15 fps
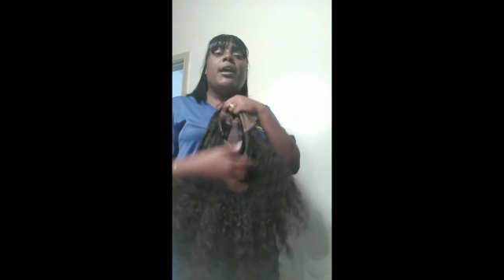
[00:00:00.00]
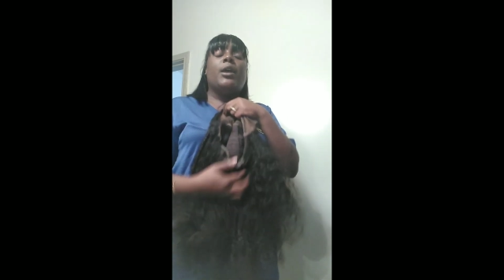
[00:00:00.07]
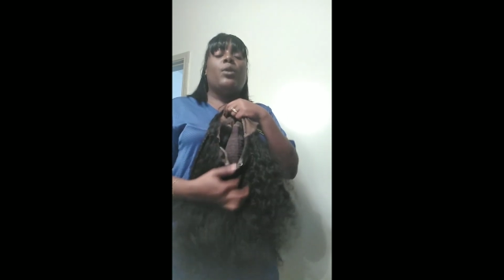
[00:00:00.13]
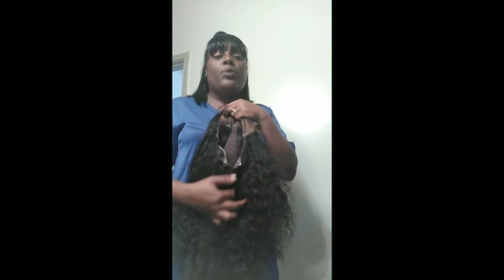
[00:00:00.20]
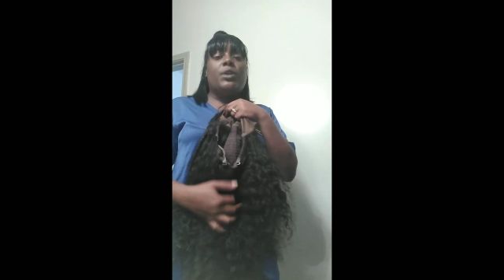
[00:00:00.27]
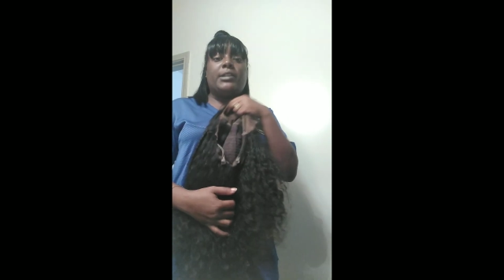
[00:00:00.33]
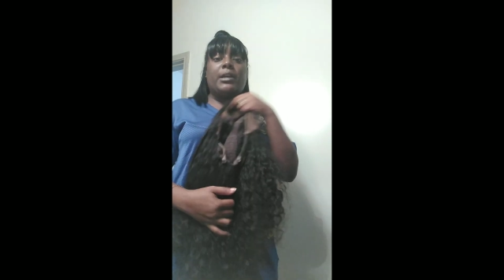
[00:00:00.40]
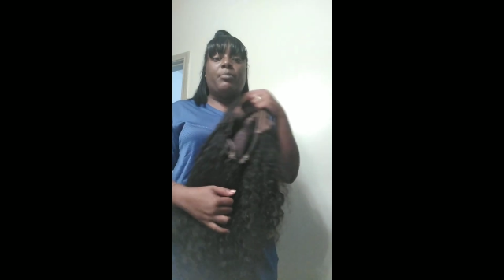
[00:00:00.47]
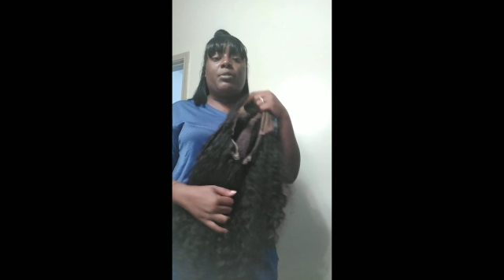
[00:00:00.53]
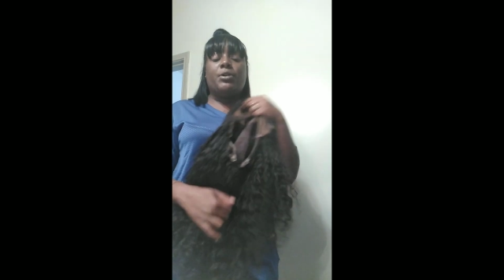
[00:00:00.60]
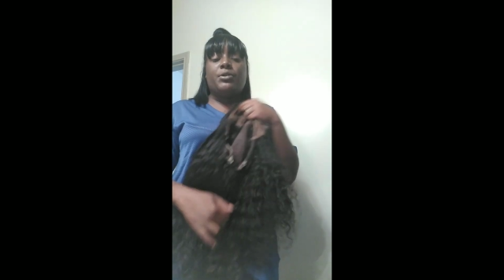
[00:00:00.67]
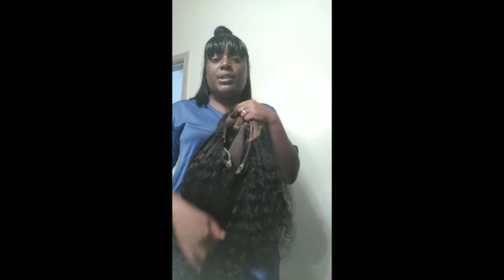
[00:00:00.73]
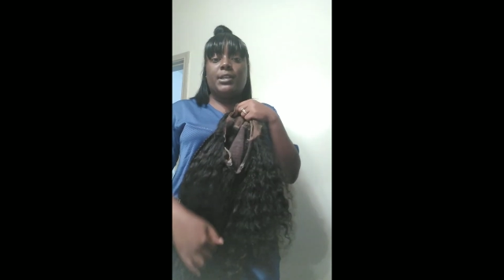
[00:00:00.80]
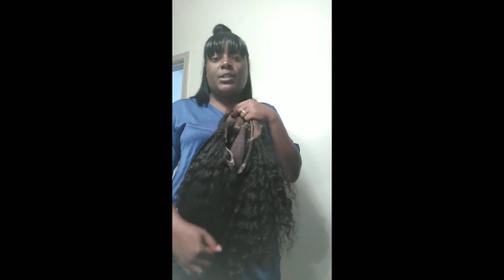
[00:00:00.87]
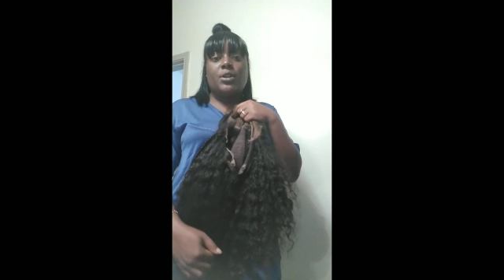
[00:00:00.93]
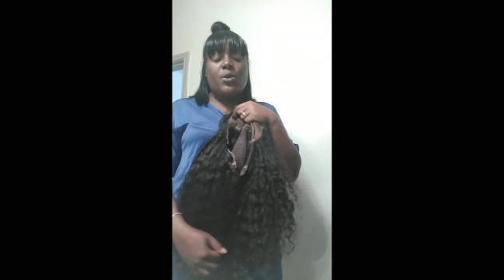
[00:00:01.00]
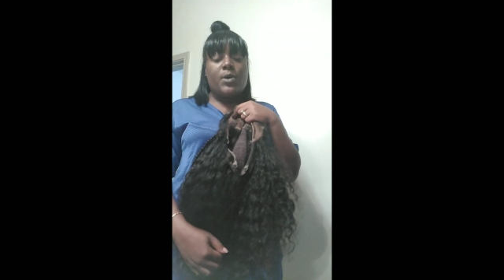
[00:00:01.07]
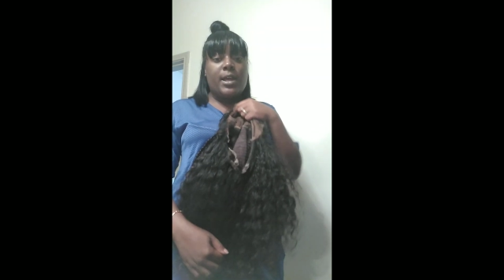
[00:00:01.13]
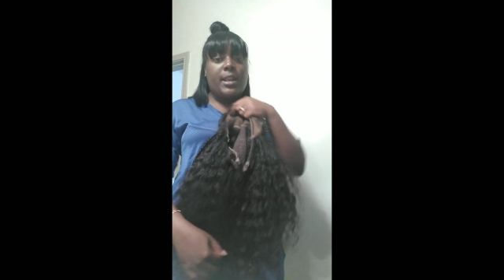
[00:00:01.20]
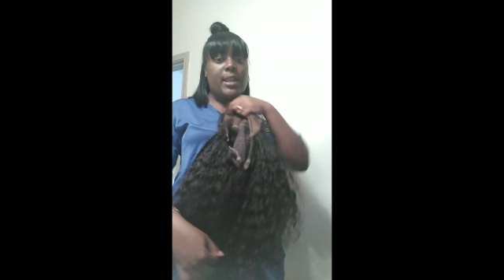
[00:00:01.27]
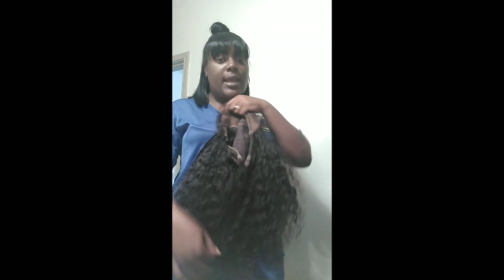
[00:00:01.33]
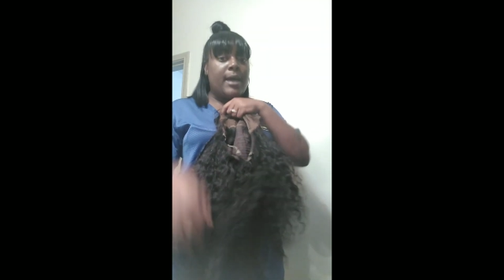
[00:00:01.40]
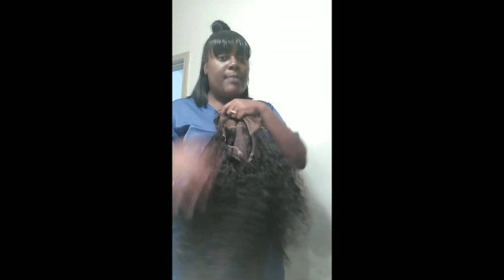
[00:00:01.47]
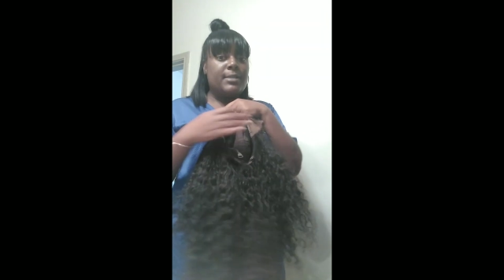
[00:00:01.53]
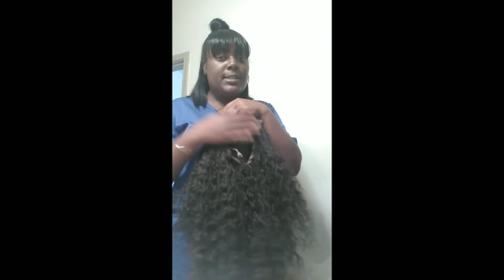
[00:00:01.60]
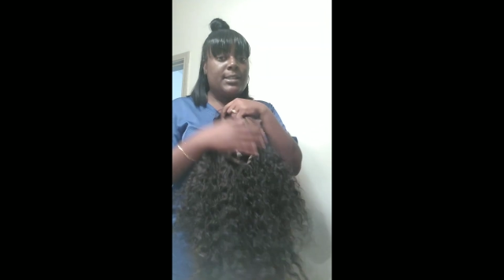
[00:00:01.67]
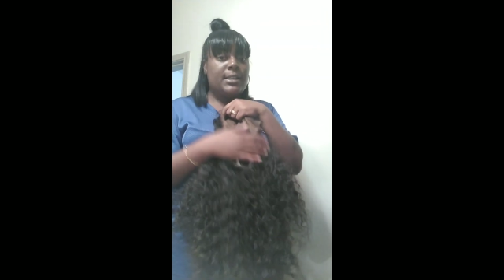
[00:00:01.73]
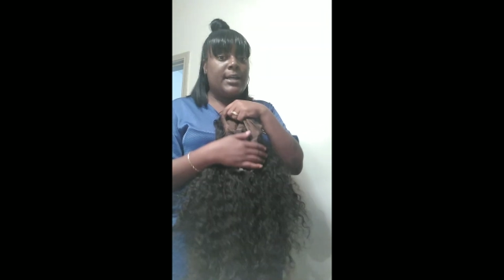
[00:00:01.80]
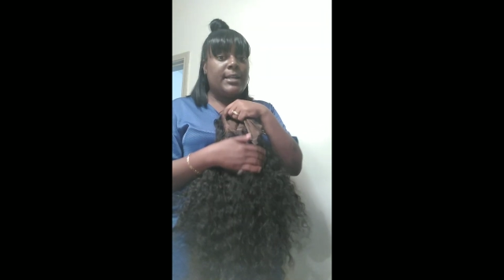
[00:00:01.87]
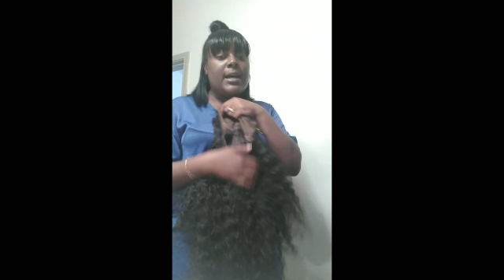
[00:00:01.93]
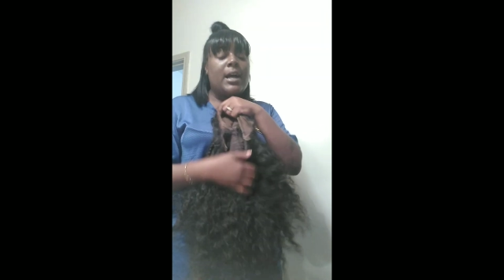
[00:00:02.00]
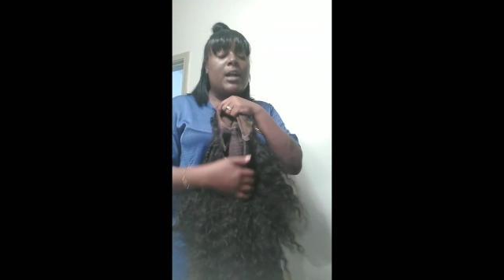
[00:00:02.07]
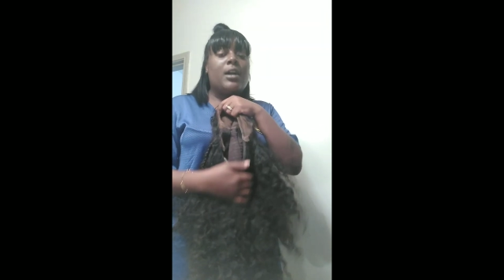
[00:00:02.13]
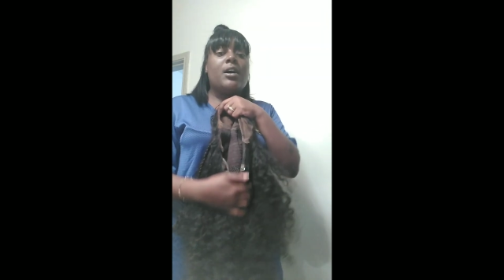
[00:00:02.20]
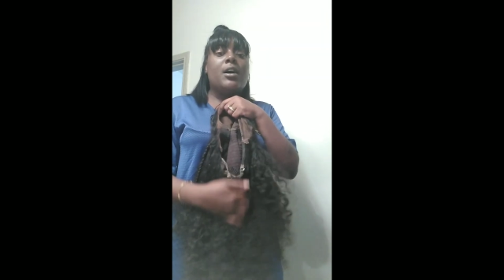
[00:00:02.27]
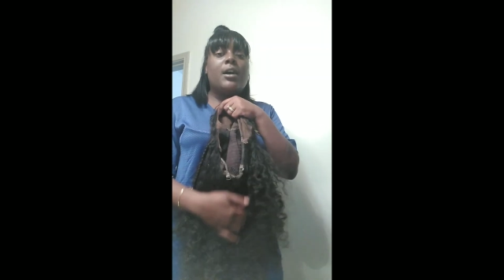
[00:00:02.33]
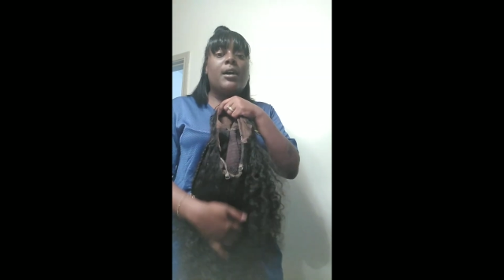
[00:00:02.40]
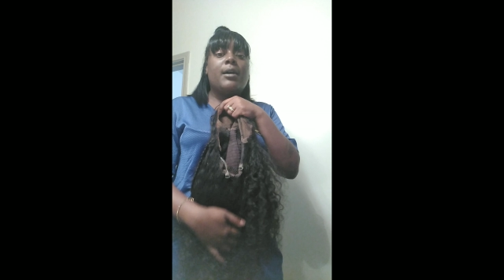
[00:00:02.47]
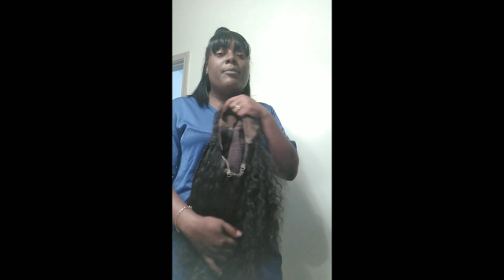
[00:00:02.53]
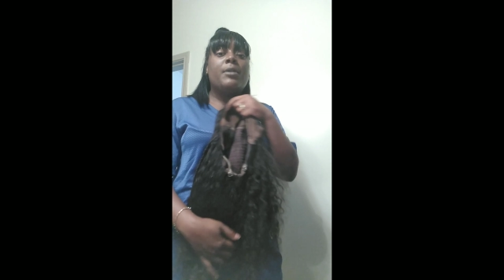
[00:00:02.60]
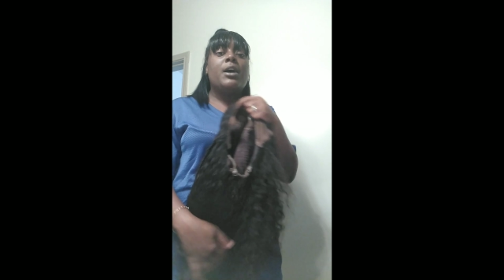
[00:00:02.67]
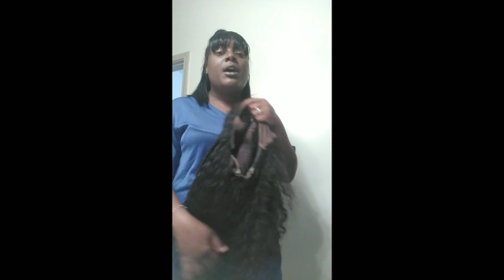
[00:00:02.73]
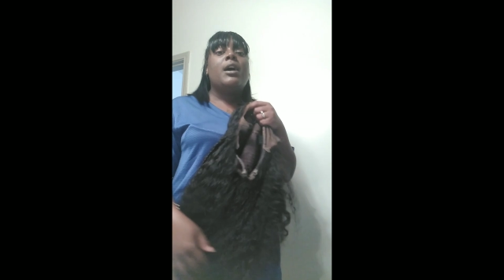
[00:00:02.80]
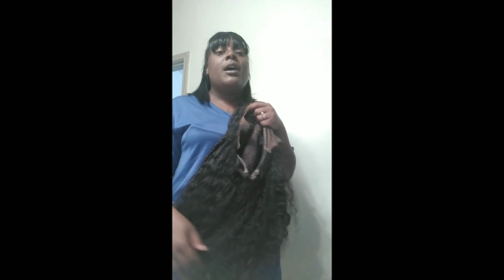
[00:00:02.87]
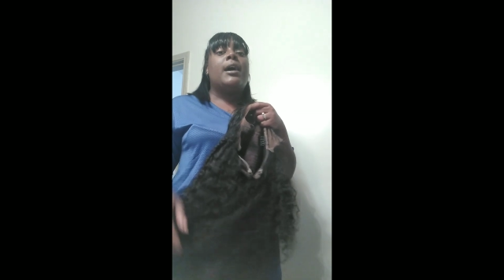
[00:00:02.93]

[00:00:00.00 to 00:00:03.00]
in which I purchased on Amazon.com.